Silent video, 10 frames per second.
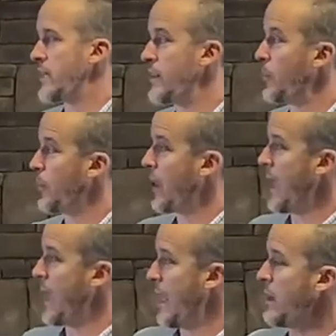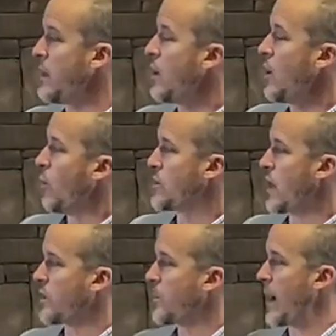In the plan, we
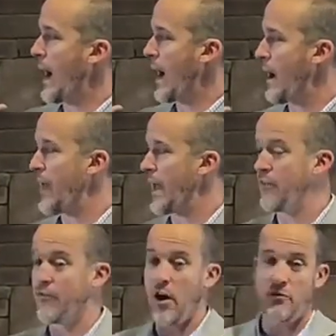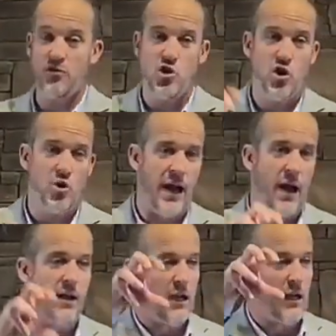talked about how that involves you and
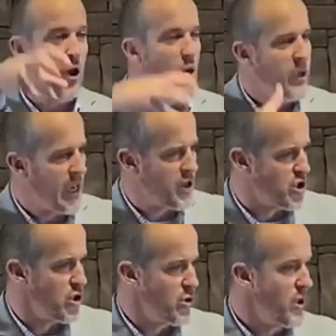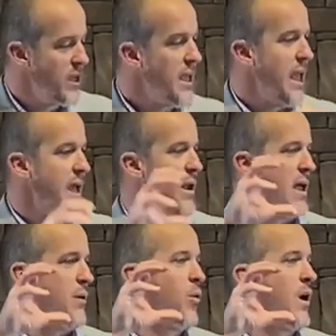how it locates you and,
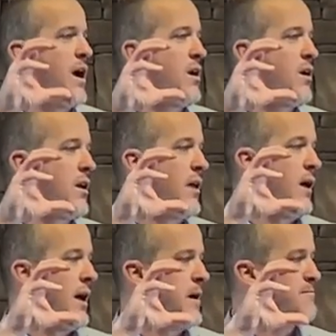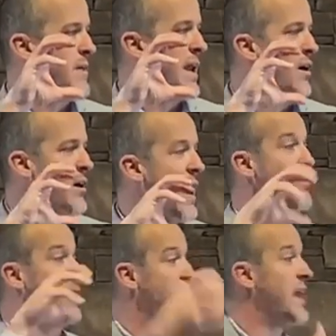and where uh, and how God
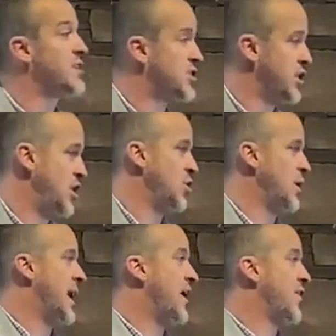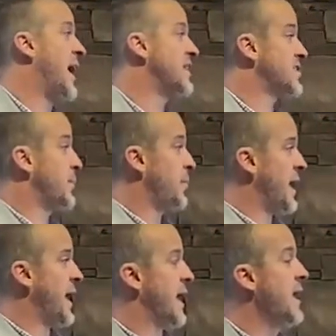relates to you and how that's the
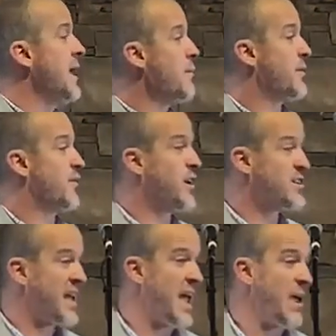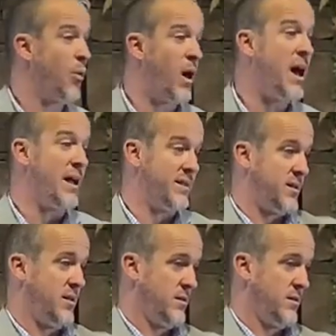plan. But there's a what.